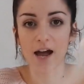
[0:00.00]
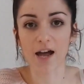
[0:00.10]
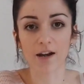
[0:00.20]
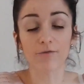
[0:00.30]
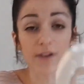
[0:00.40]

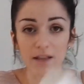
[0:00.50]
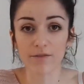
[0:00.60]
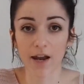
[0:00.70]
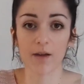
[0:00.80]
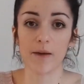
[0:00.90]
and I
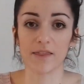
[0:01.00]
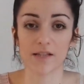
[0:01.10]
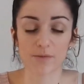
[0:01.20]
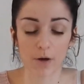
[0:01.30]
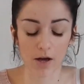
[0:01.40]
really recommend
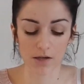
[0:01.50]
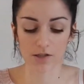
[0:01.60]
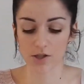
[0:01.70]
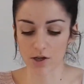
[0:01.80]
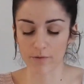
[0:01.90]
this part
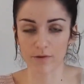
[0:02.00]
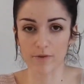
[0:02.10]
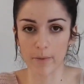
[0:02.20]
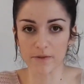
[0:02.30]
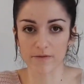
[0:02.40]
to stop the
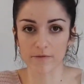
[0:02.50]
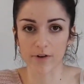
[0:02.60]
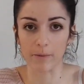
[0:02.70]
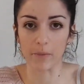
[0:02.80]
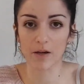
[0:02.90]
ribbons from
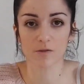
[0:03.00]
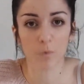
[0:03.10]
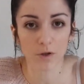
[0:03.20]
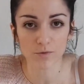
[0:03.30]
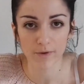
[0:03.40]
fraying, because
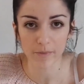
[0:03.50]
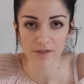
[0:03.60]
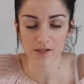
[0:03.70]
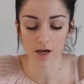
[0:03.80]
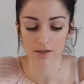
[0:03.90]
once
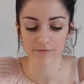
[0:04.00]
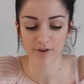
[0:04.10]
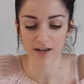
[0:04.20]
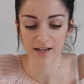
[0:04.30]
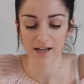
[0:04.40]
ribbon starts
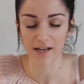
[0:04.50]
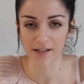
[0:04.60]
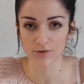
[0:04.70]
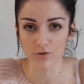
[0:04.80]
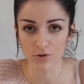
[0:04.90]
fraying,
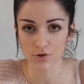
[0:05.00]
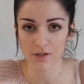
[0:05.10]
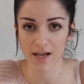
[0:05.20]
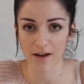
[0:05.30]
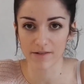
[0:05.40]
it
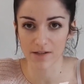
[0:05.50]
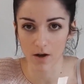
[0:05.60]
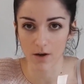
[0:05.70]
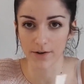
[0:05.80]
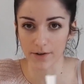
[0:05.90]
just carries
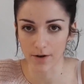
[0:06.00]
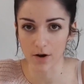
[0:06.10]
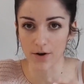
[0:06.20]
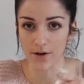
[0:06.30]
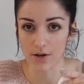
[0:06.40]
on and
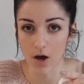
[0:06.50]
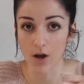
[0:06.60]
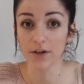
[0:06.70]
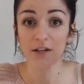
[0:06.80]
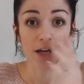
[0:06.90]
on and
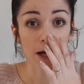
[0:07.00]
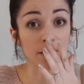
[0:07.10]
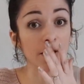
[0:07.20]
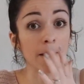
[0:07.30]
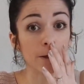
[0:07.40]
on,
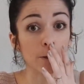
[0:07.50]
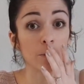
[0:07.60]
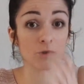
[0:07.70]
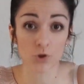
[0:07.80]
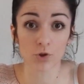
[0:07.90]
and you'll end up
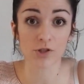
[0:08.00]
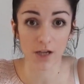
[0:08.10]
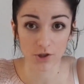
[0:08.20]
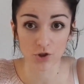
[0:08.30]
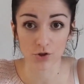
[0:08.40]
with shorter
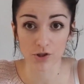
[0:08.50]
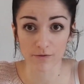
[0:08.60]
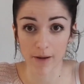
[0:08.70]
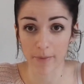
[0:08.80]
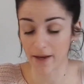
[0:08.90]
and
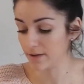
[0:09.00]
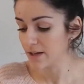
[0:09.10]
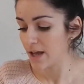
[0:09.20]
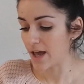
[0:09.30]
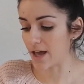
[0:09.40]
shorter ribbon.
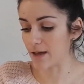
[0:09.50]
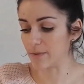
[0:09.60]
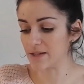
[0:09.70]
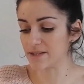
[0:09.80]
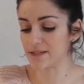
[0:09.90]

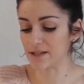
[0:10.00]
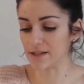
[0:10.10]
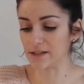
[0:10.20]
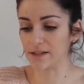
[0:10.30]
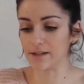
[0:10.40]
Is
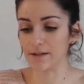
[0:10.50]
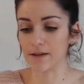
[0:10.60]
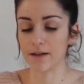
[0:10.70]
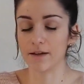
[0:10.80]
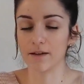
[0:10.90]
to
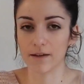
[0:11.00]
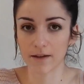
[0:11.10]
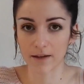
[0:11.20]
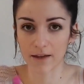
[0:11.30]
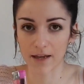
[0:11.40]

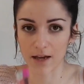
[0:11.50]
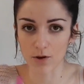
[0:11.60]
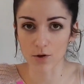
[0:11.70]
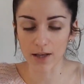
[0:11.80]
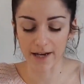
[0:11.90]

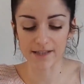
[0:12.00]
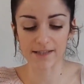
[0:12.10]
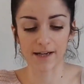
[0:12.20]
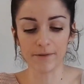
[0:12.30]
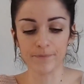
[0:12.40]
get your
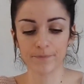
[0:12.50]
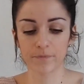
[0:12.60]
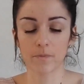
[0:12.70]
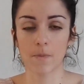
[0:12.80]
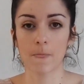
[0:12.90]
lighter
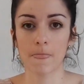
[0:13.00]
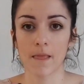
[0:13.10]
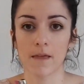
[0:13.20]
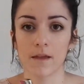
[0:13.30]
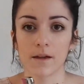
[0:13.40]

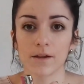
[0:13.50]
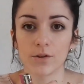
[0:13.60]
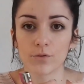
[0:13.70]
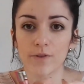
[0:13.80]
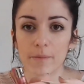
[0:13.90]

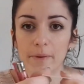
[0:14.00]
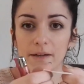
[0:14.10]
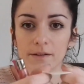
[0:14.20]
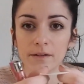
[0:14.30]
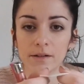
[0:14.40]
and your
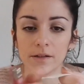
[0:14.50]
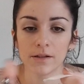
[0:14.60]
ribbon